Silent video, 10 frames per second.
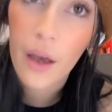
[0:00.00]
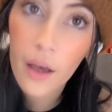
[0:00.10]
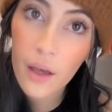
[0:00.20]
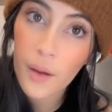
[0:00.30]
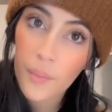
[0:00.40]

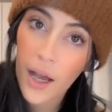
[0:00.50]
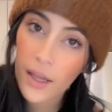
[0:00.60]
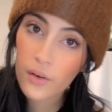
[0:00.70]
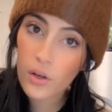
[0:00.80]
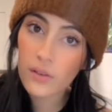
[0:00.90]
I
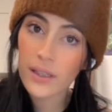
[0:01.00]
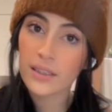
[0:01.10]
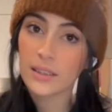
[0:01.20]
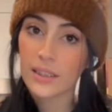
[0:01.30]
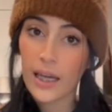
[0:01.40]
don't know if that's
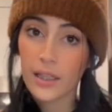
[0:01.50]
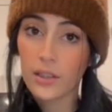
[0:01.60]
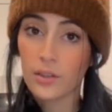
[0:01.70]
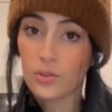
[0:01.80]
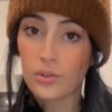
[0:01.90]

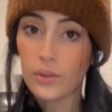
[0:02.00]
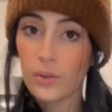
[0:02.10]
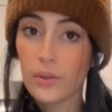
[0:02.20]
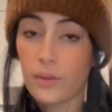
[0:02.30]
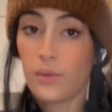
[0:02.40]
exactly the
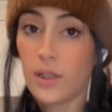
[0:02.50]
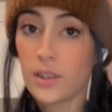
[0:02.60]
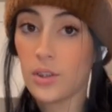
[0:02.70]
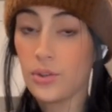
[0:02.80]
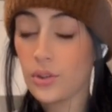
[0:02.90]
truth of what
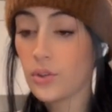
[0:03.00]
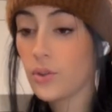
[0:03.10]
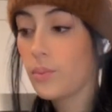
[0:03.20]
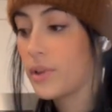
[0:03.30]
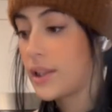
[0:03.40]
to
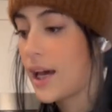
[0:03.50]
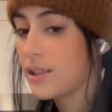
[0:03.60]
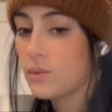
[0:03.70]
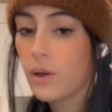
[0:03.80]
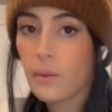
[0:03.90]
do, but
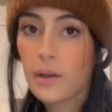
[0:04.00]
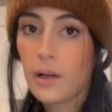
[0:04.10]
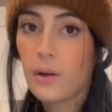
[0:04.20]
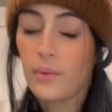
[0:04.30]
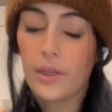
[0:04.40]
that's what we're
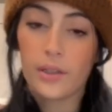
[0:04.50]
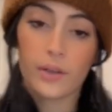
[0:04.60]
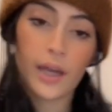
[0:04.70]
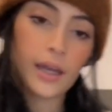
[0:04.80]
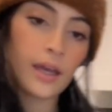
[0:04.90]
going with,
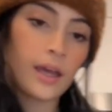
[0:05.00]
okay?